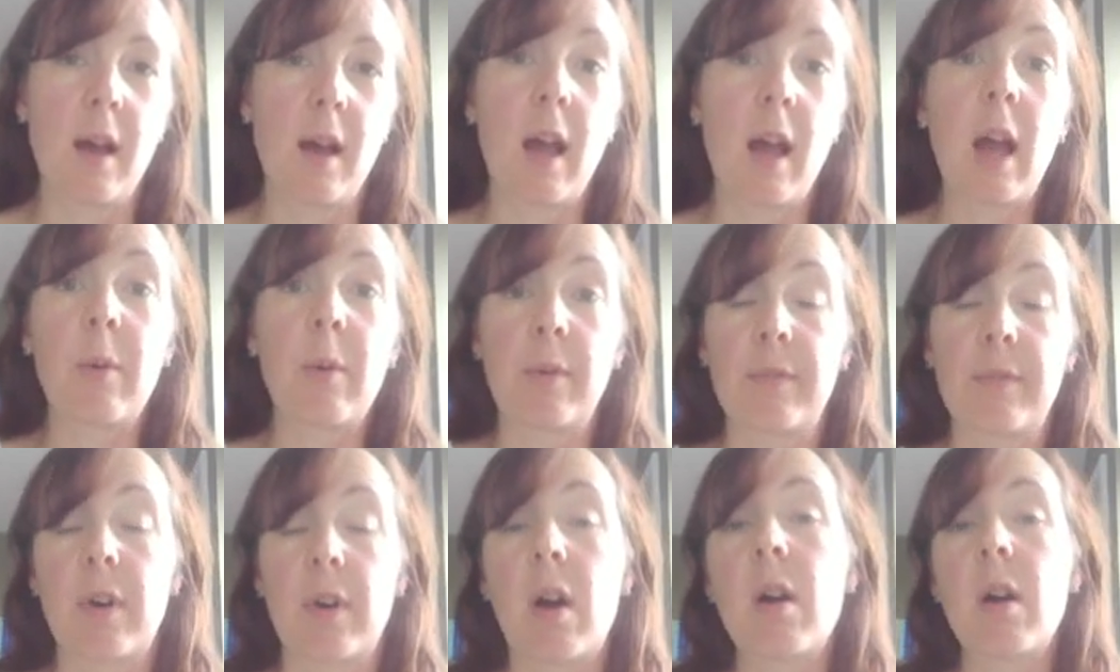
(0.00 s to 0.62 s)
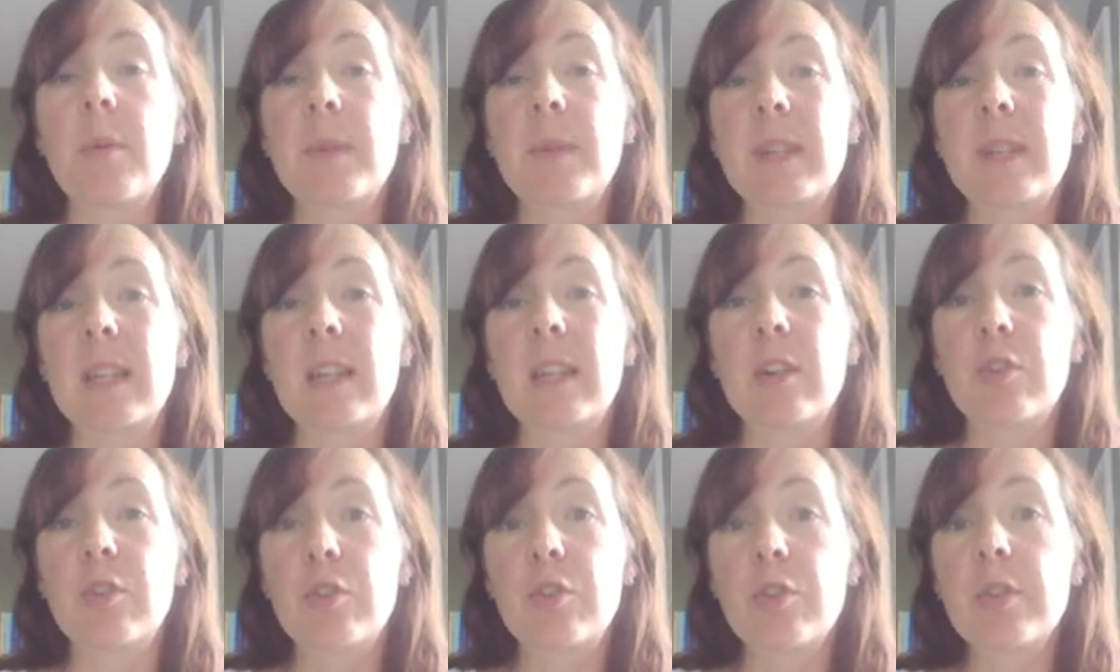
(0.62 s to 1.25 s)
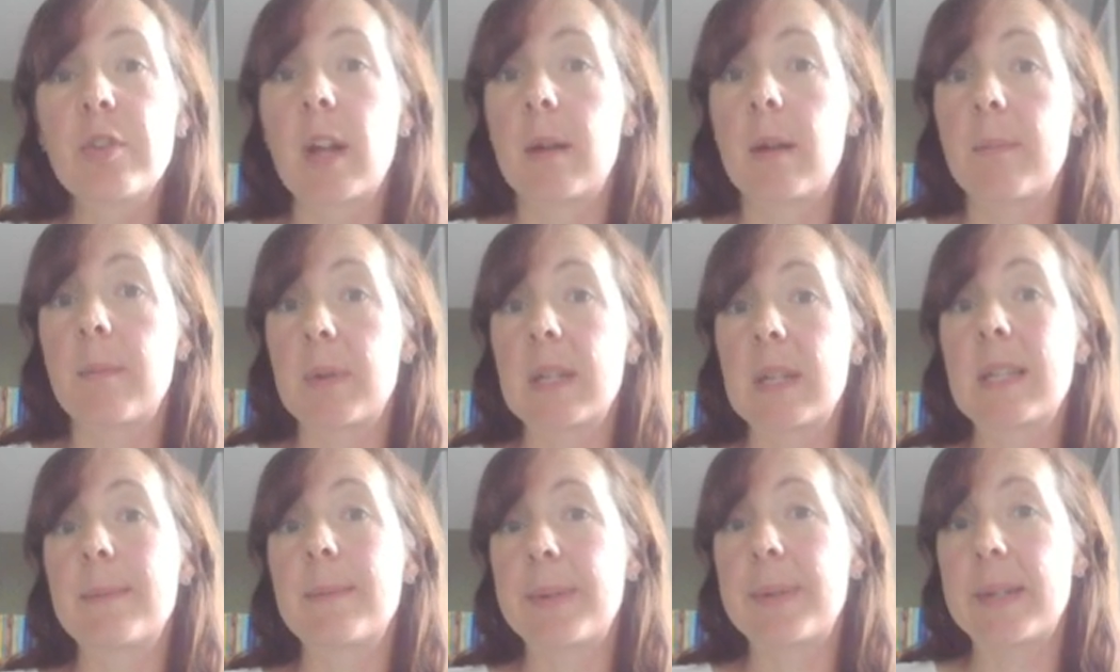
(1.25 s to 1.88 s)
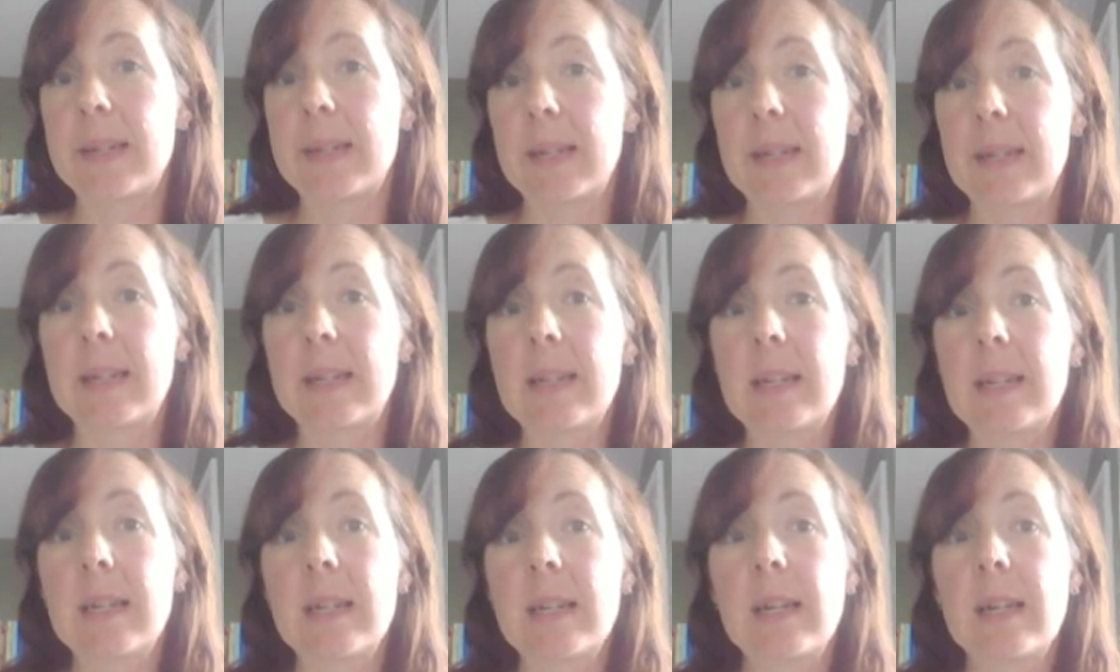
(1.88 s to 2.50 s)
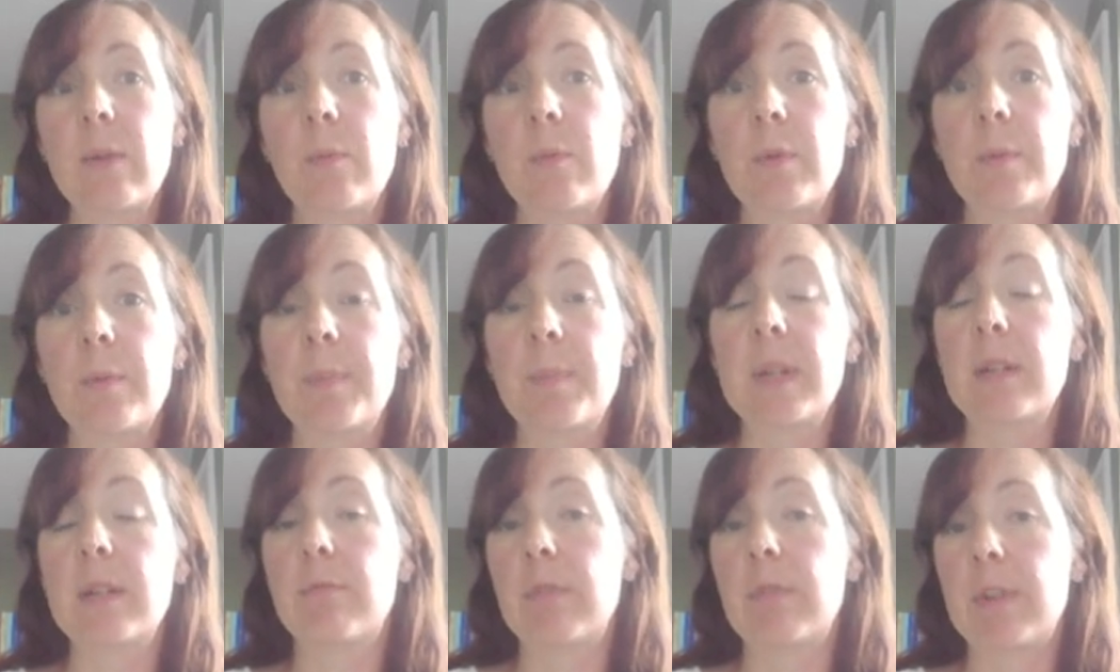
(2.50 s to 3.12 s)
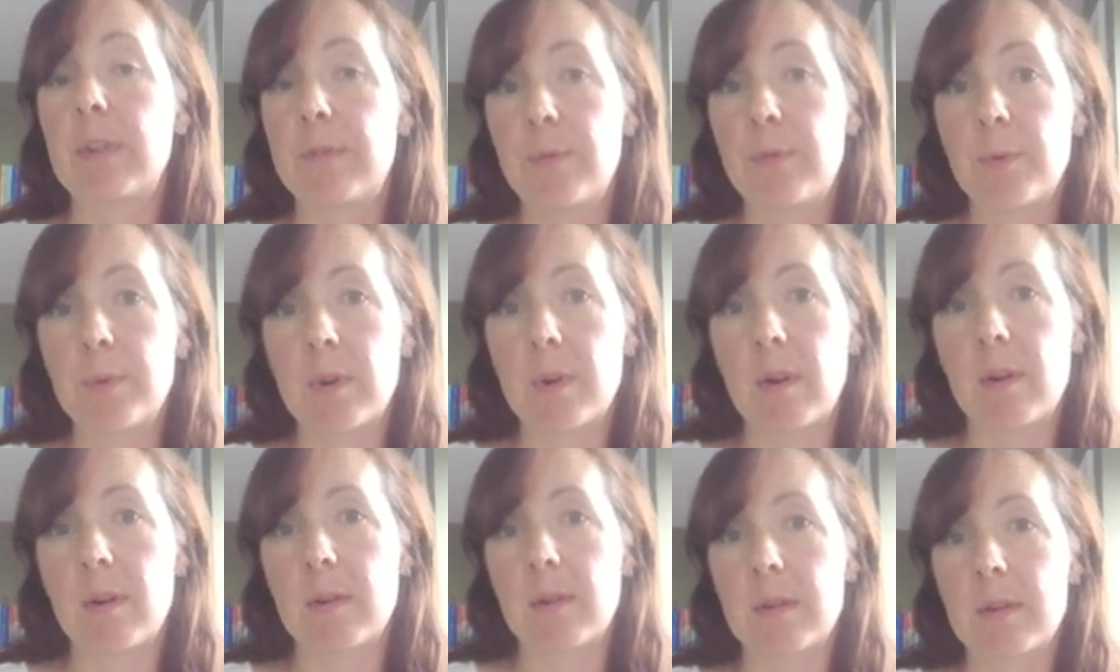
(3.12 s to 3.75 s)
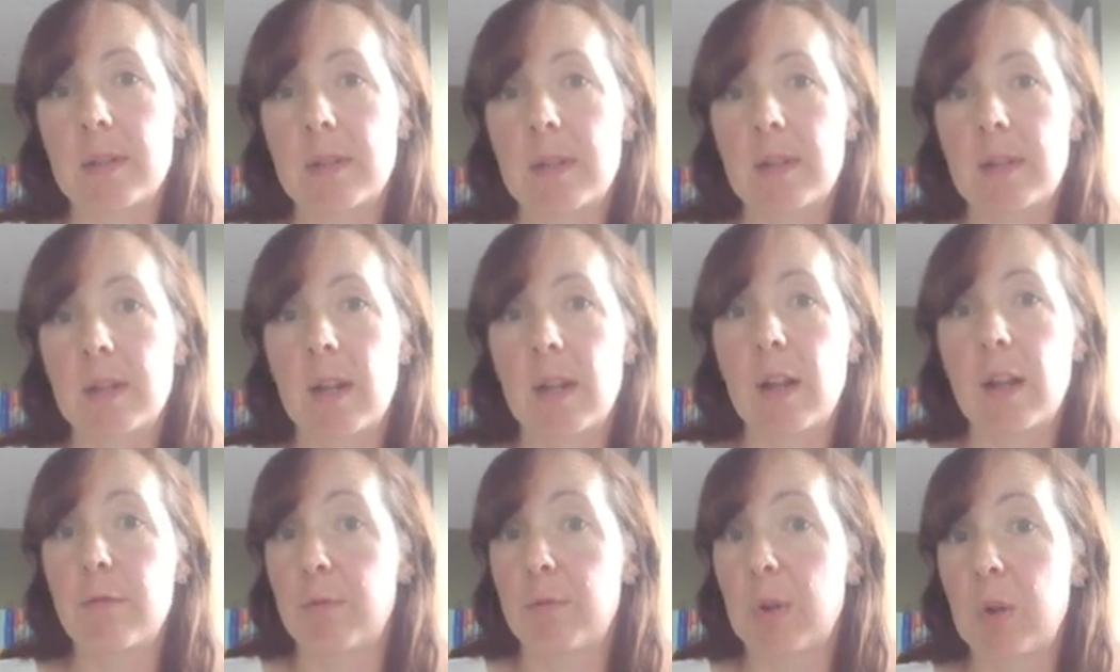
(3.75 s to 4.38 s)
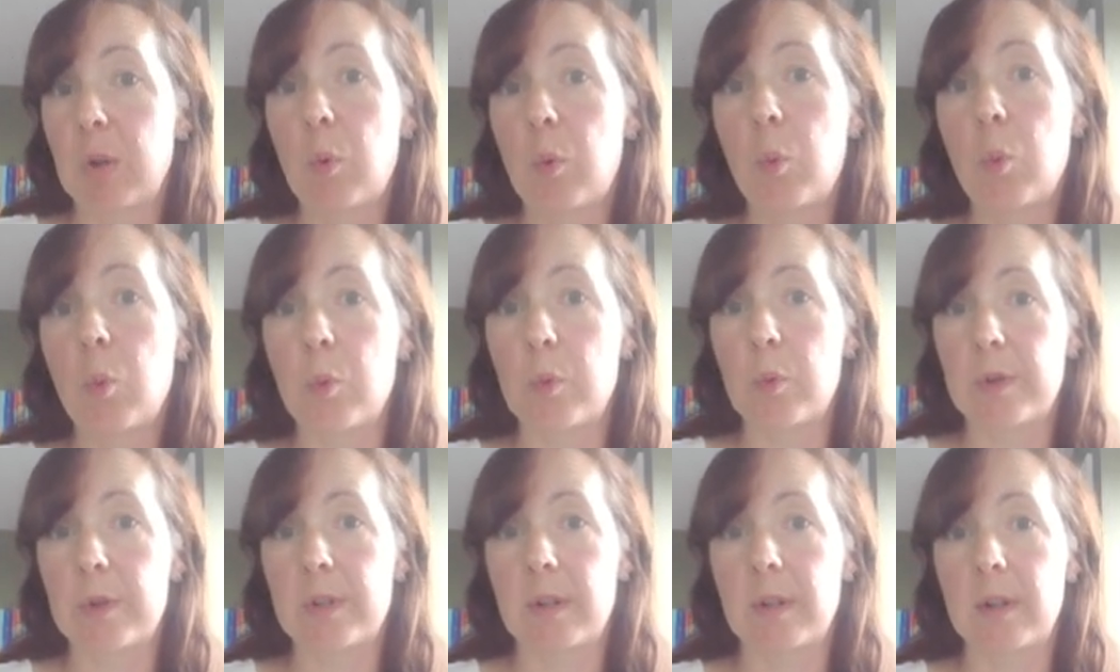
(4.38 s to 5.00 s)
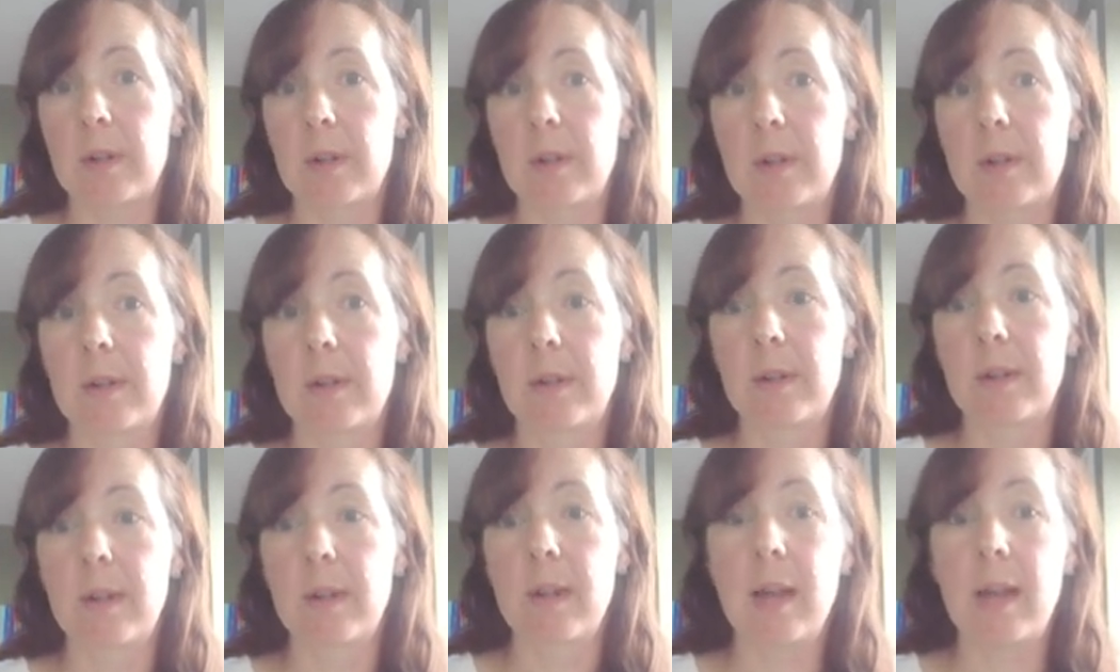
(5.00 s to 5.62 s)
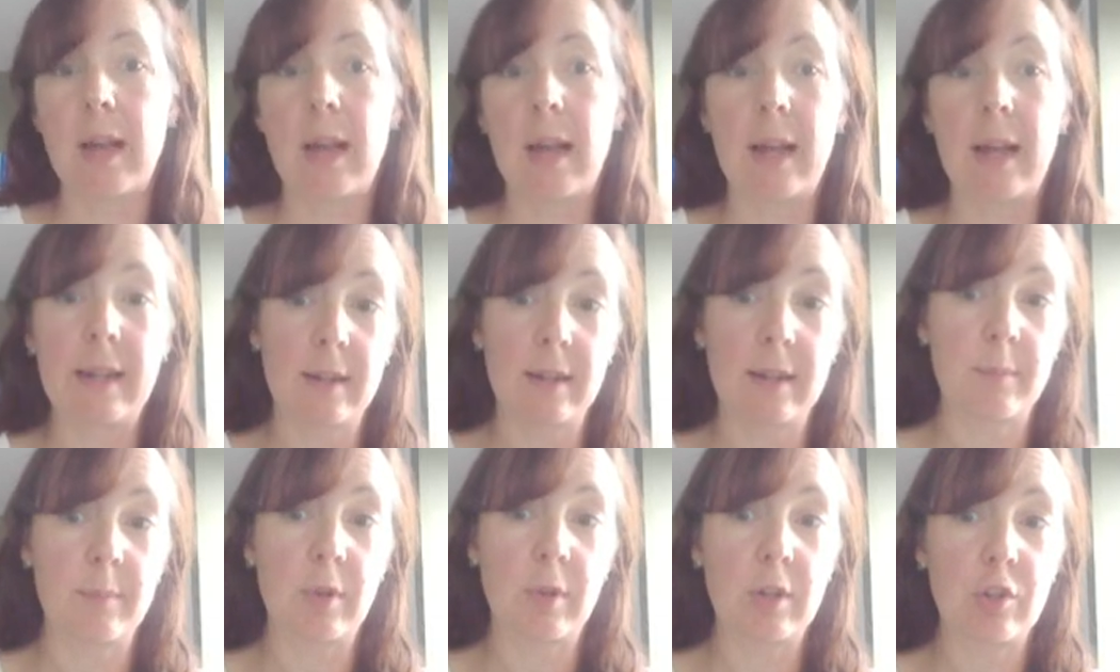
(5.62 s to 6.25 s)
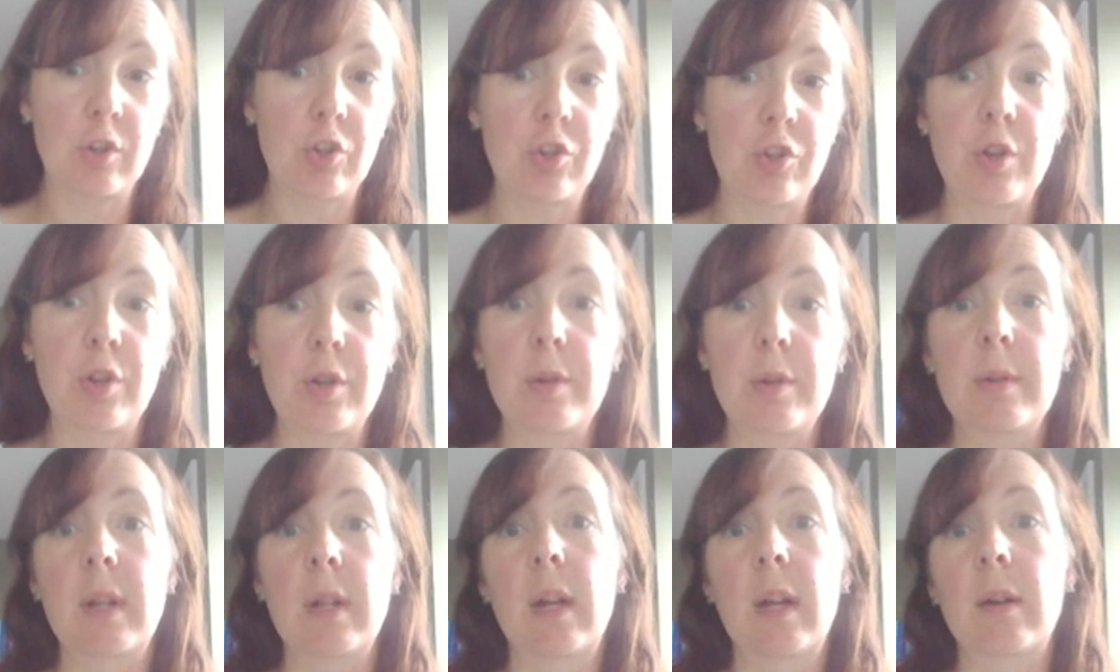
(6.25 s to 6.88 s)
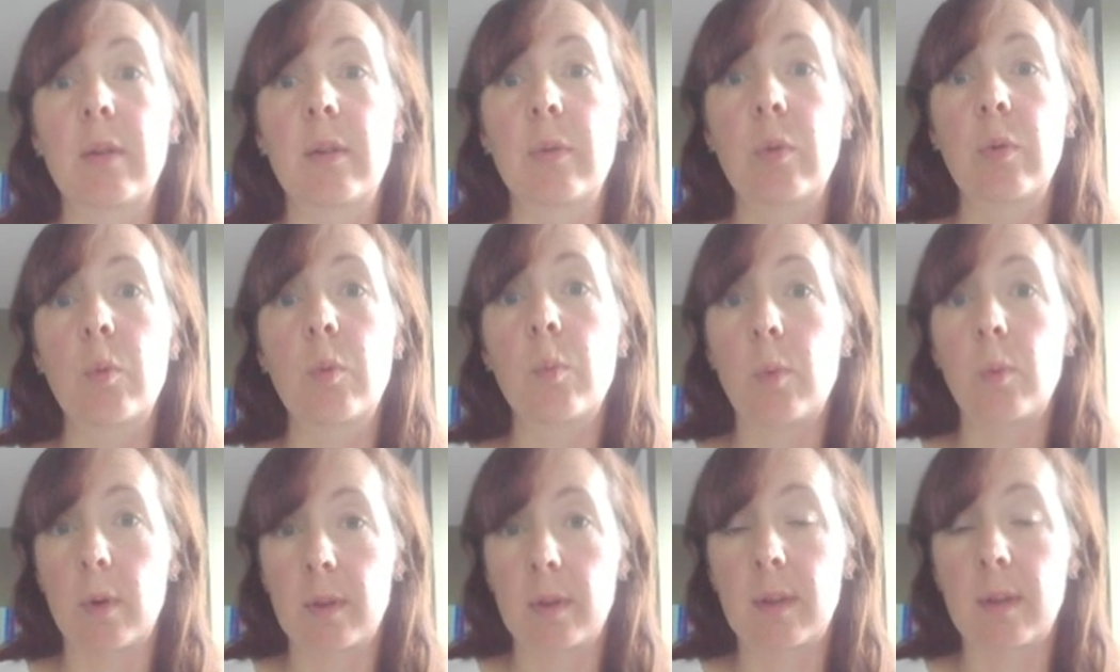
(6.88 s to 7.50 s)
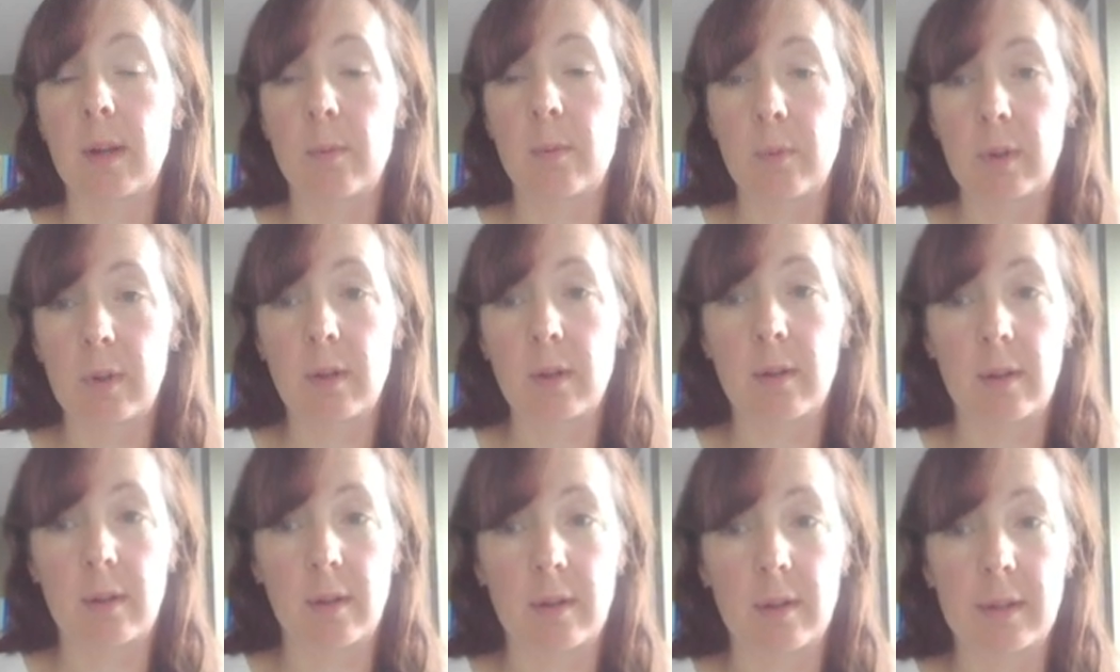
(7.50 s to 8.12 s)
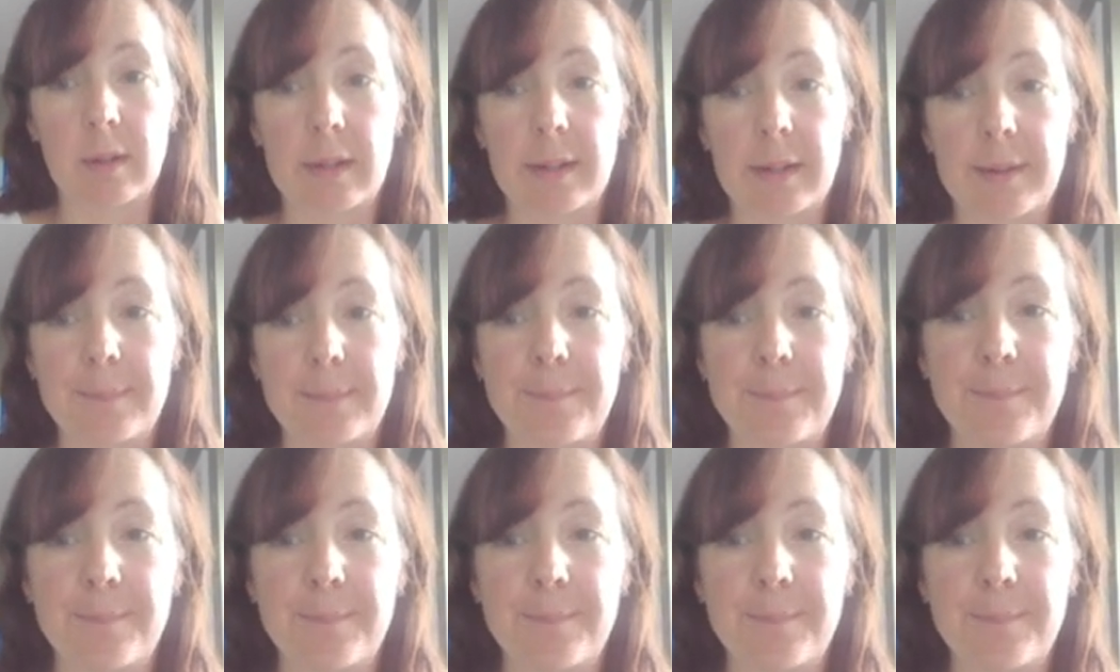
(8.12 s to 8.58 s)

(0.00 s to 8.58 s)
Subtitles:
However, I would say a good habit to be in would be to reforecast every quarter. And I'm going to show you now what that would look like.